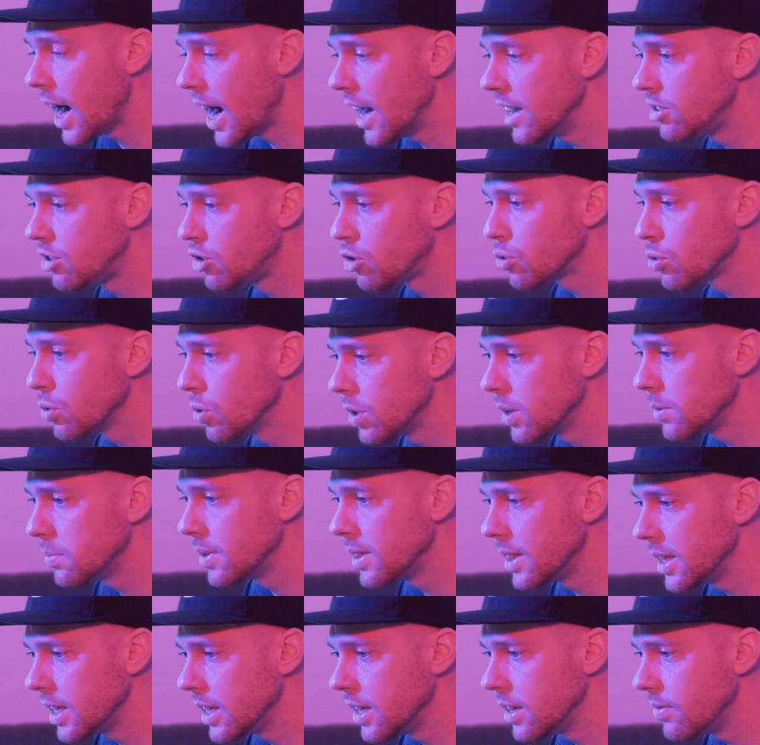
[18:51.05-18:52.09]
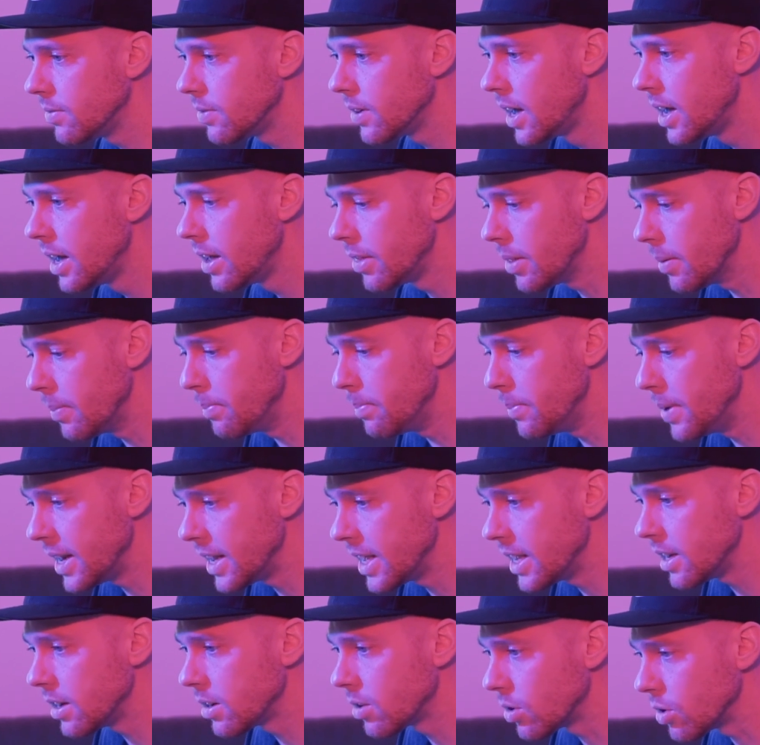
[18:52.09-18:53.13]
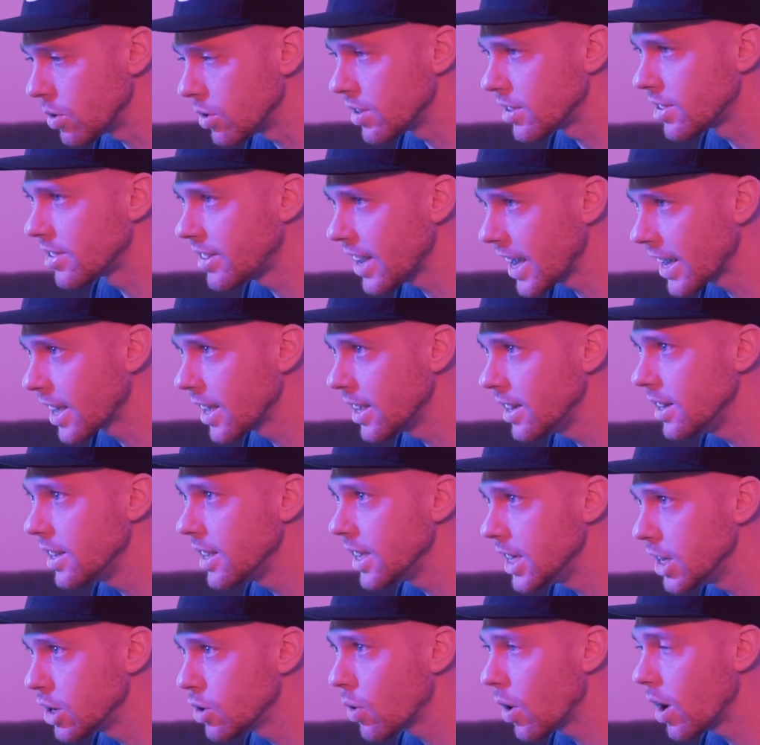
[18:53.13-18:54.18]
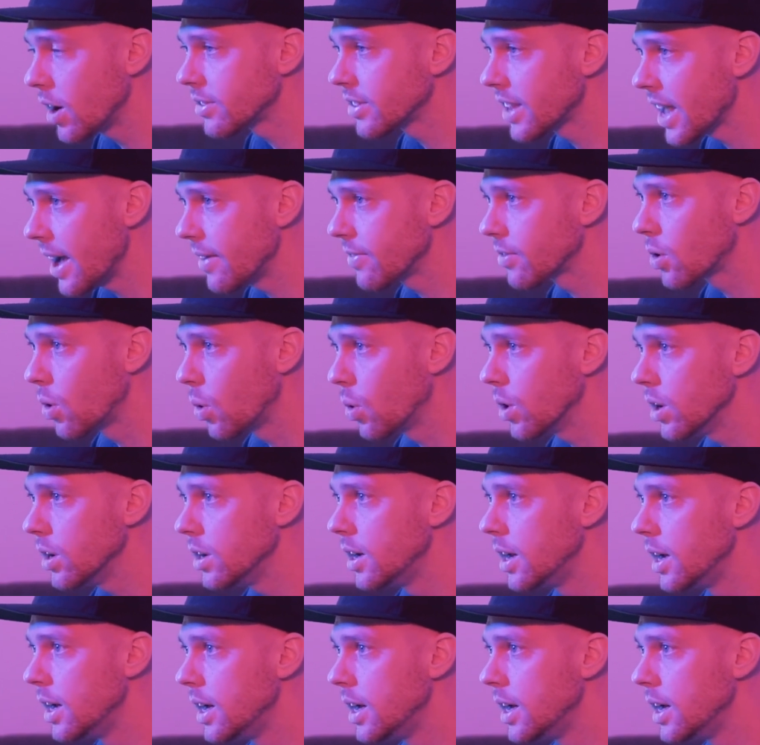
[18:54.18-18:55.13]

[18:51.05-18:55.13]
I truly believe the minute or the second he crossed half court,